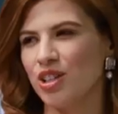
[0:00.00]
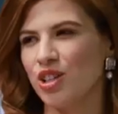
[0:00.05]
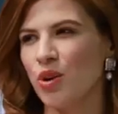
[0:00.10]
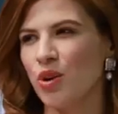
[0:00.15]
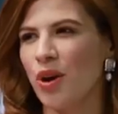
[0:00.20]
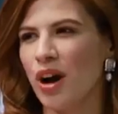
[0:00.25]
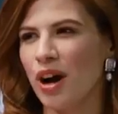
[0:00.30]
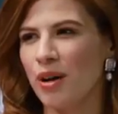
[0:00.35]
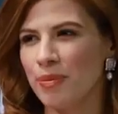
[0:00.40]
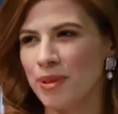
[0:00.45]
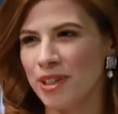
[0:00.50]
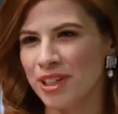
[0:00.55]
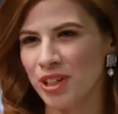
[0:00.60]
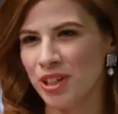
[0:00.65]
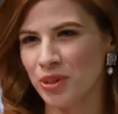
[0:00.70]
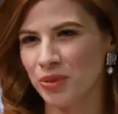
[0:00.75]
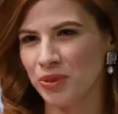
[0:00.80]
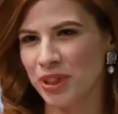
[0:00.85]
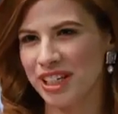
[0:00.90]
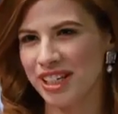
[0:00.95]
So up
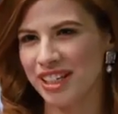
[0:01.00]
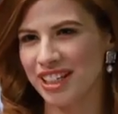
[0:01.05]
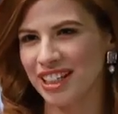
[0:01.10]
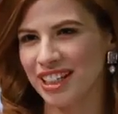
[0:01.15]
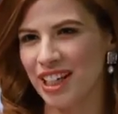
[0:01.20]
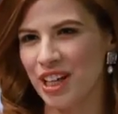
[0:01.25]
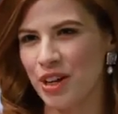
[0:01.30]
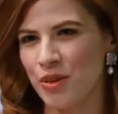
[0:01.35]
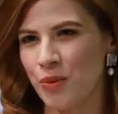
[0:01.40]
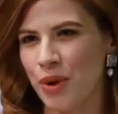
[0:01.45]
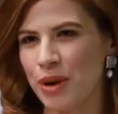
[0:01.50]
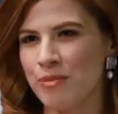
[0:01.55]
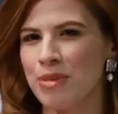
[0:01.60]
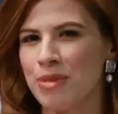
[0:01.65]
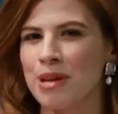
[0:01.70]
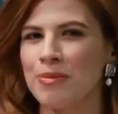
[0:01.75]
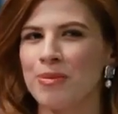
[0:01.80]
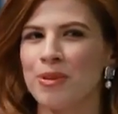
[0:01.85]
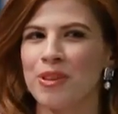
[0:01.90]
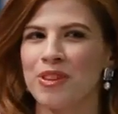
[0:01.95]
until recently, when
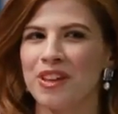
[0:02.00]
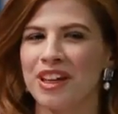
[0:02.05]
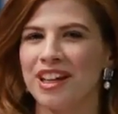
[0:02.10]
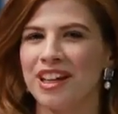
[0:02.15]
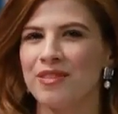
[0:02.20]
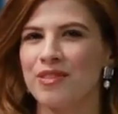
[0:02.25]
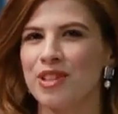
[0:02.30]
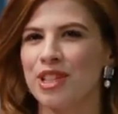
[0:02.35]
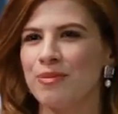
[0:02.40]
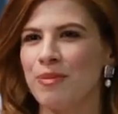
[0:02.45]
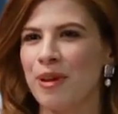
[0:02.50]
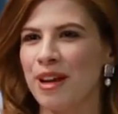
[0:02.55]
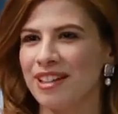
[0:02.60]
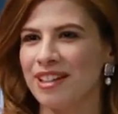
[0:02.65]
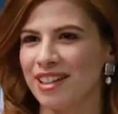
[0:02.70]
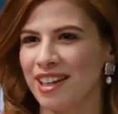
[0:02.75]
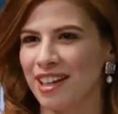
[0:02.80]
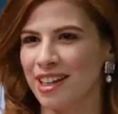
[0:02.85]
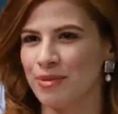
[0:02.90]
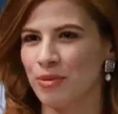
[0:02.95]
people think of
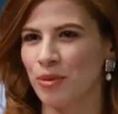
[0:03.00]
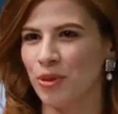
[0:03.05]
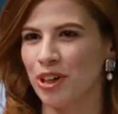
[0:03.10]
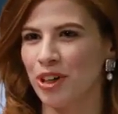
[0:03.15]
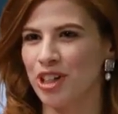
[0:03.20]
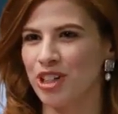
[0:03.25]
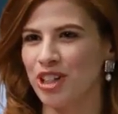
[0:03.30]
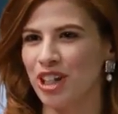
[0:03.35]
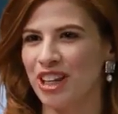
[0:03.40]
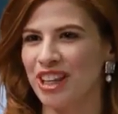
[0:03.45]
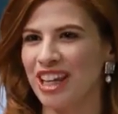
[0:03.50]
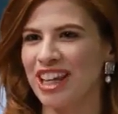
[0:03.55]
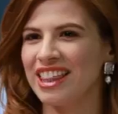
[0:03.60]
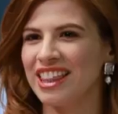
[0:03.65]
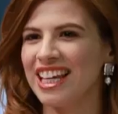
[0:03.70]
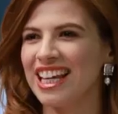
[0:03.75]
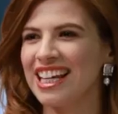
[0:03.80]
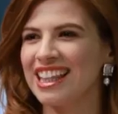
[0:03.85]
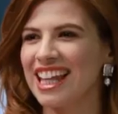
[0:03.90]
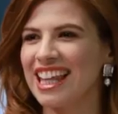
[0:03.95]
space exploration, they
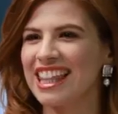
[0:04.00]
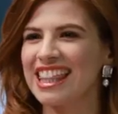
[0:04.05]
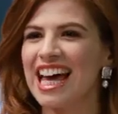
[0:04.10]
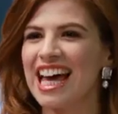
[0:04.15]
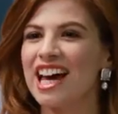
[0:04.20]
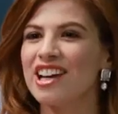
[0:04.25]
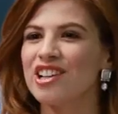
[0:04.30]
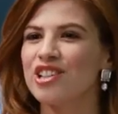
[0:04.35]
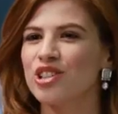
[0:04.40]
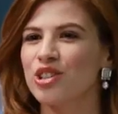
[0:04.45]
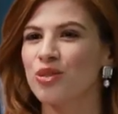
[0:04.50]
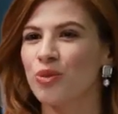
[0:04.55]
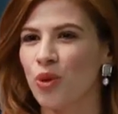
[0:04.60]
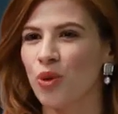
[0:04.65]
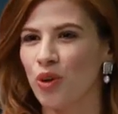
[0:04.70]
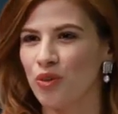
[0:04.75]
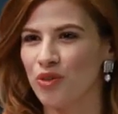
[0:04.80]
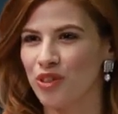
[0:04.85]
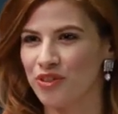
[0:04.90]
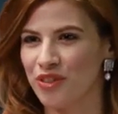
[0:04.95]
think that that is the
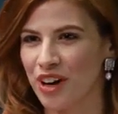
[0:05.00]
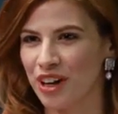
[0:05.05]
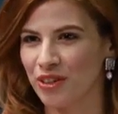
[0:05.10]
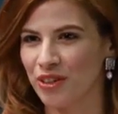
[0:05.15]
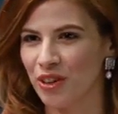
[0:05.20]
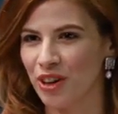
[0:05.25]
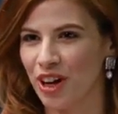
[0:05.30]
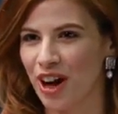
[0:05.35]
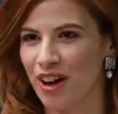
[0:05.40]
role of the federal